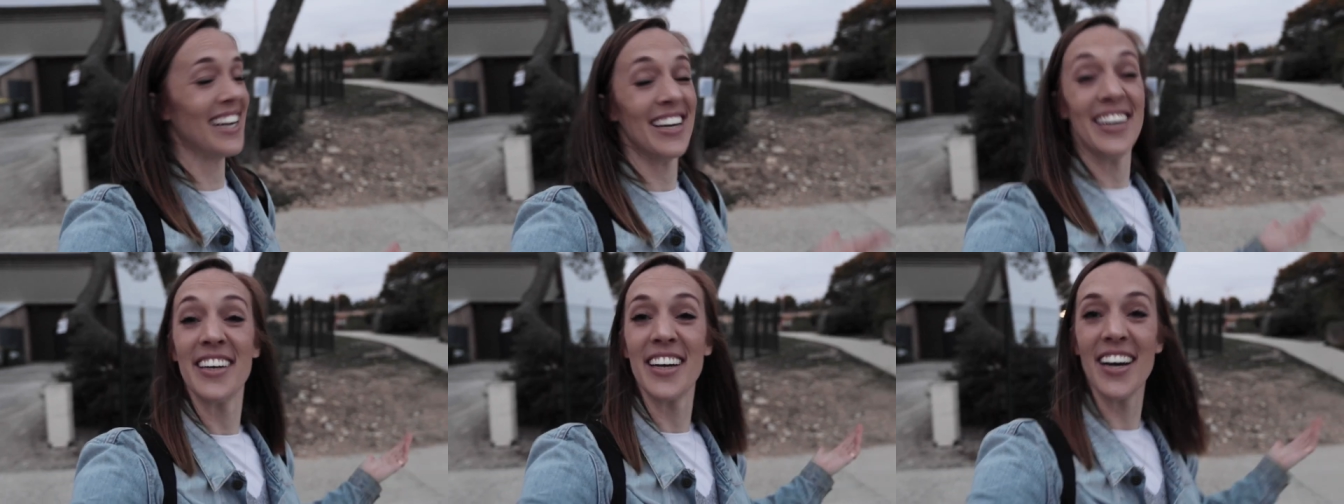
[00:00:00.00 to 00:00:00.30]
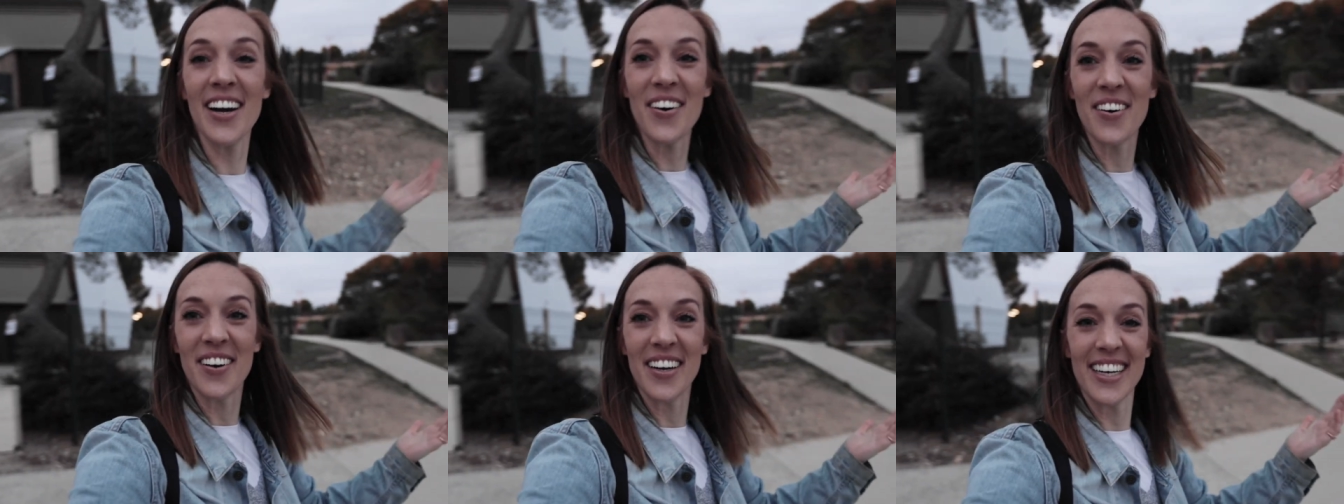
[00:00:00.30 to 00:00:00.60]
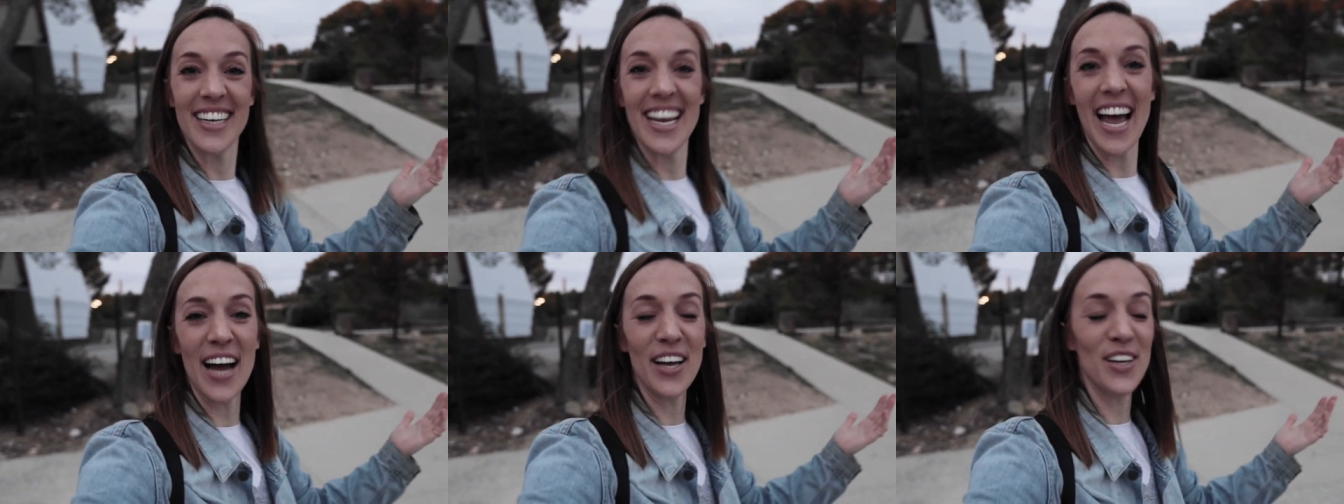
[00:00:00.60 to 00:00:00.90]
There you go.
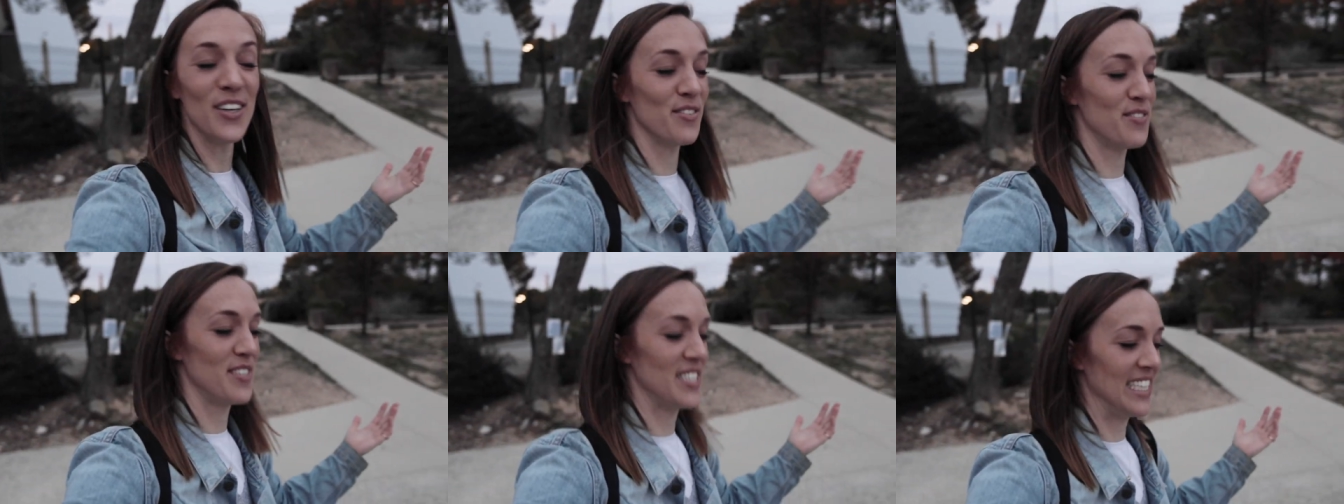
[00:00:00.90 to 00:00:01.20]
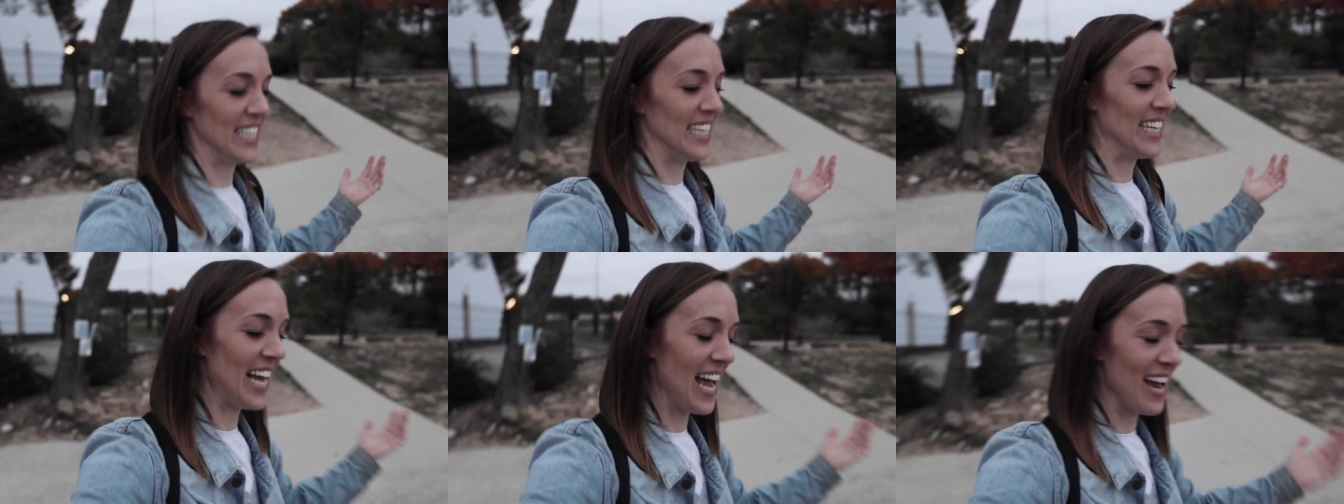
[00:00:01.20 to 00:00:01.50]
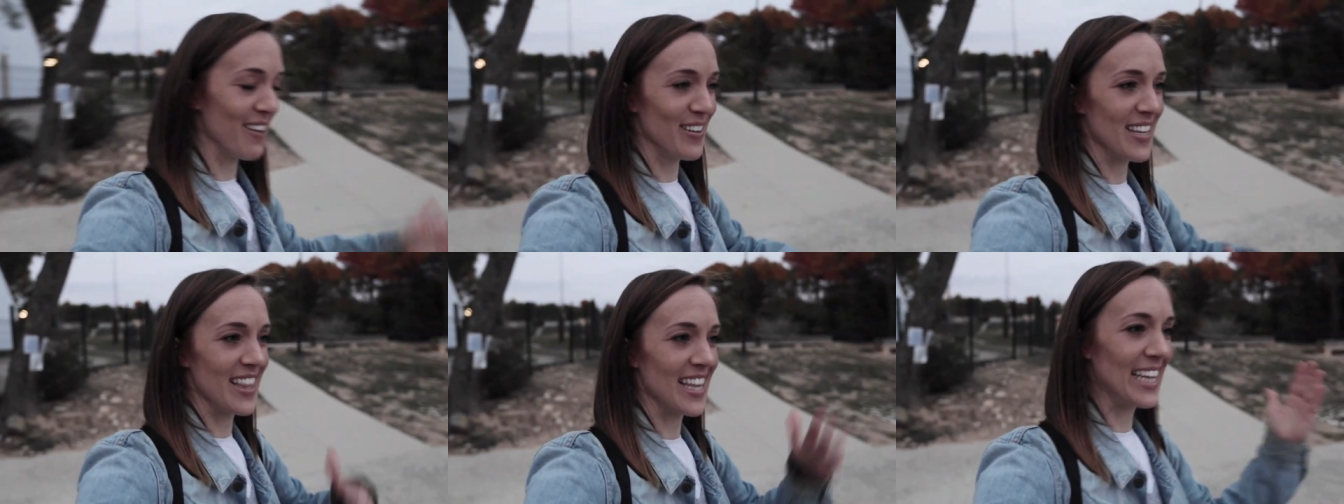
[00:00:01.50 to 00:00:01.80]
Now you have seen
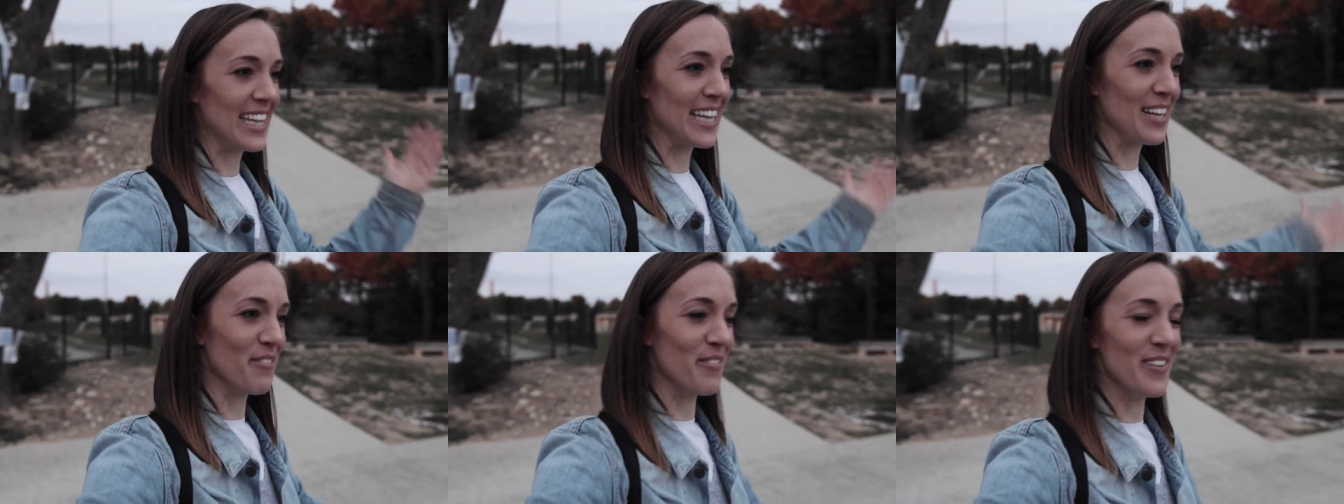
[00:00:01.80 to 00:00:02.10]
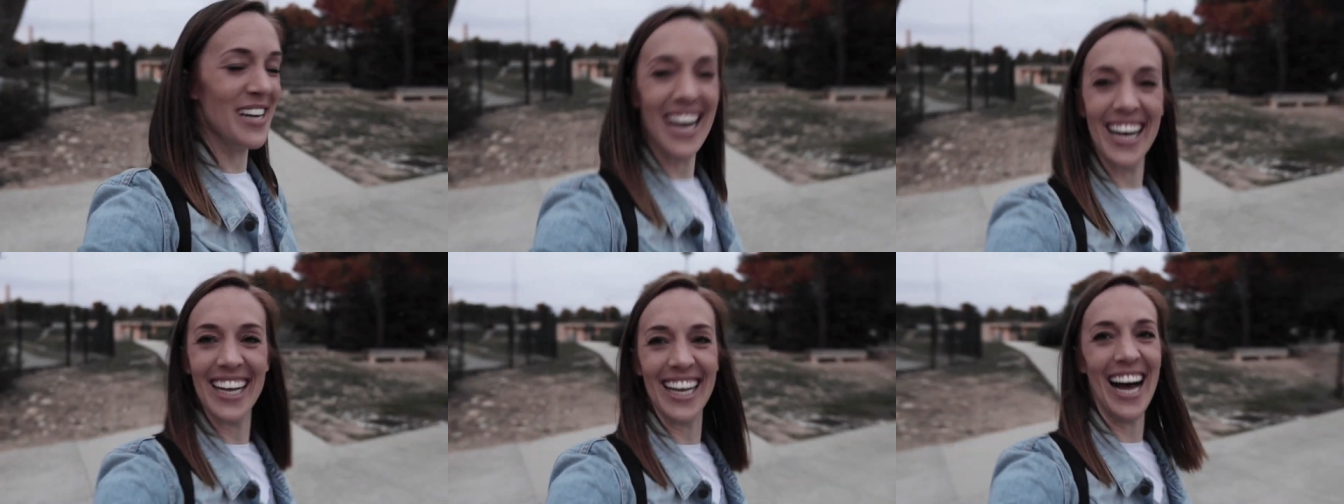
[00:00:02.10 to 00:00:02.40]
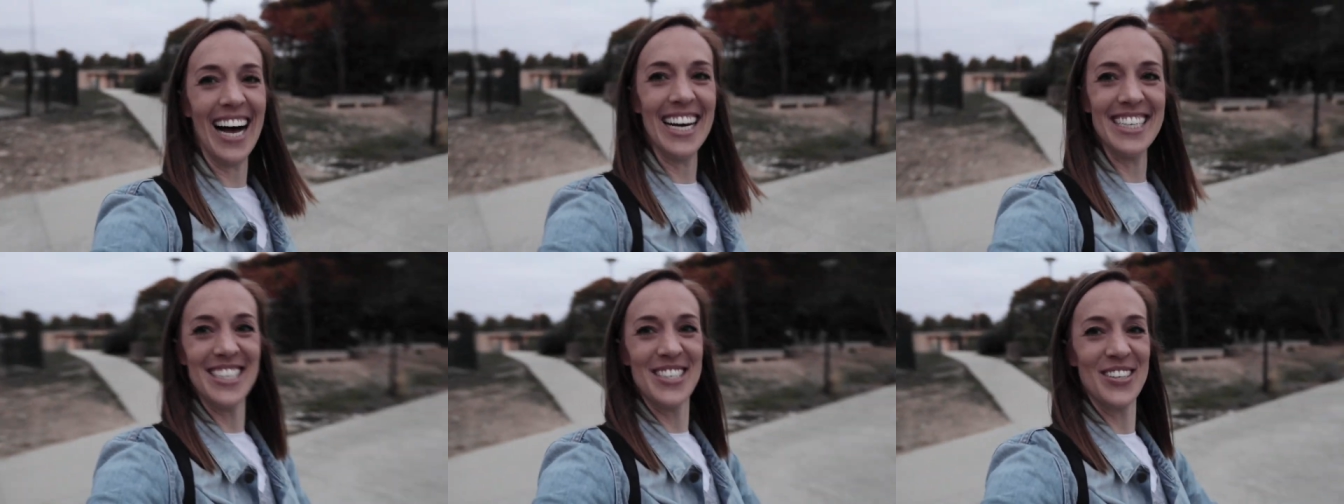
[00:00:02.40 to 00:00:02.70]
everything that
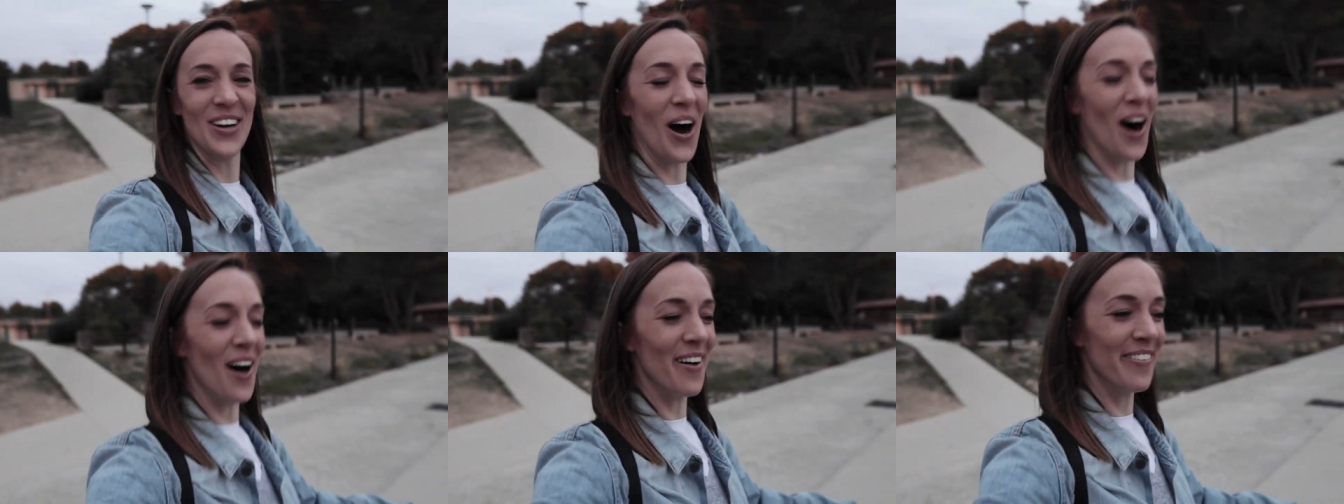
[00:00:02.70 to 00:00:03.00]
Venelles has to